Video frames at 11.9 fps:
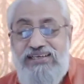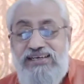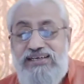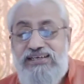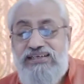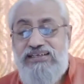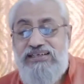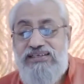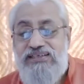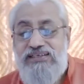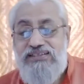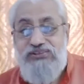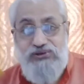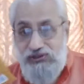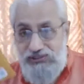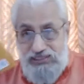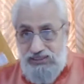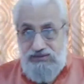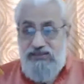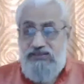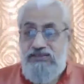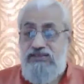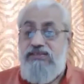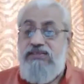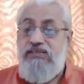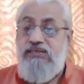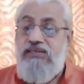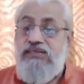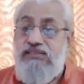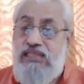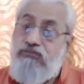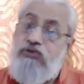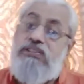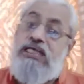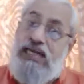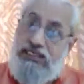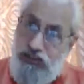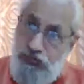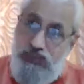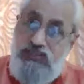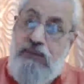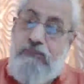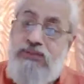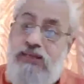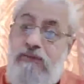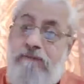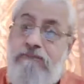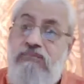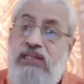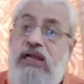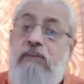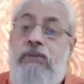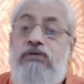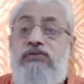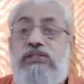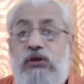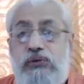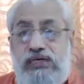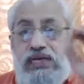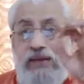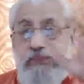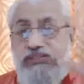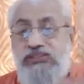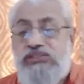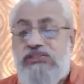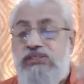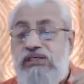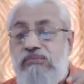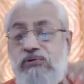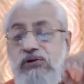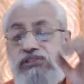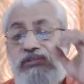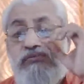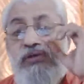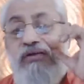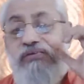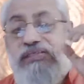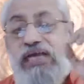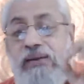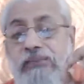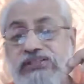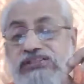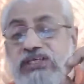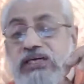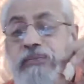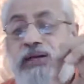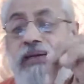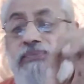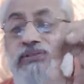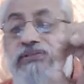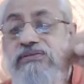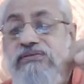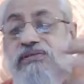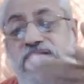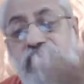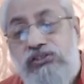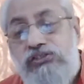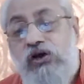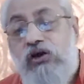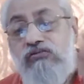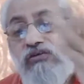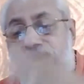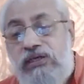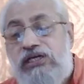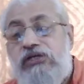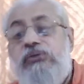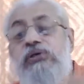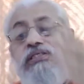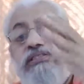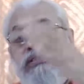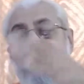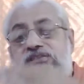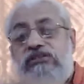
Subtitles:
Yeah. So you can't say nothing. Therefore, there has to be something, but without a dimension. Because if you have a dimension, it becomes resolvable into its